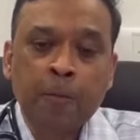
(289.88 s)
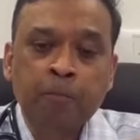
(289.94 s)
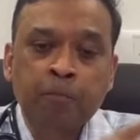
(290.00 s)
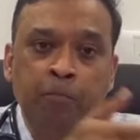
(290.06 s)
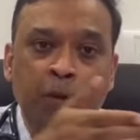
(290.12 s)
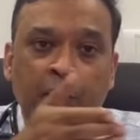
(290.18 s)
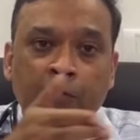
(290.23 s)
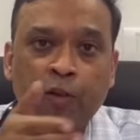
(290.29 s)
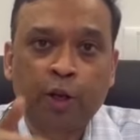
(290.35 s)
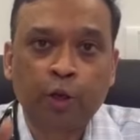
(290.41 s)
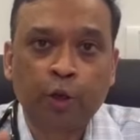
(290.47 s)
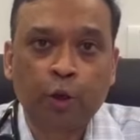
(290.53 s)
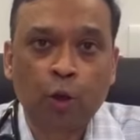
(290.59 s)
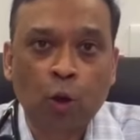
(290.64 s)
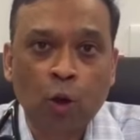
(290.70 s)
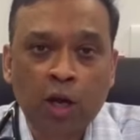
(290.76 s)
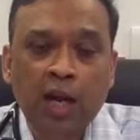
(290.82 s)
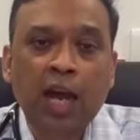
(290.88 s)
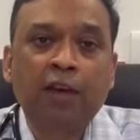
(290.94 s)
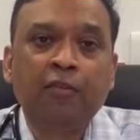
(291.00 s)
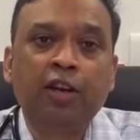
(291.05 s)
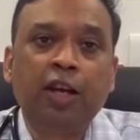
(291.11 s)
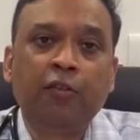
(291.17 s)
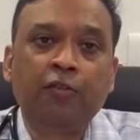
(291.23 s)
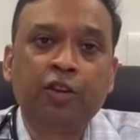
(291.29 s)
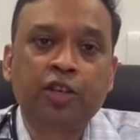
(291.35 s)
But when you don't have
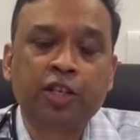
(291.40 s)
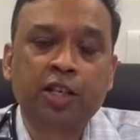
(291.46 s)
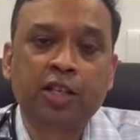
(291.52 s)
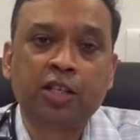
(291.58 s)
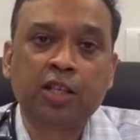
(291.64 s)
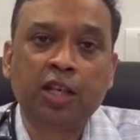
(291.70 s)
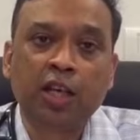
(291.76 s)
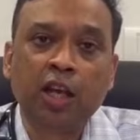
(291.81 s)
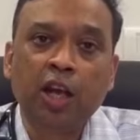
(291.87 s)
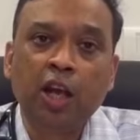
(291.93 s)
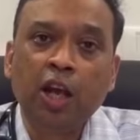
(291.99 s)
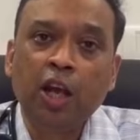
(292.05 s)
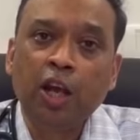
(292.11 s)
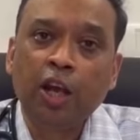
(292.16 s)
a deficiency,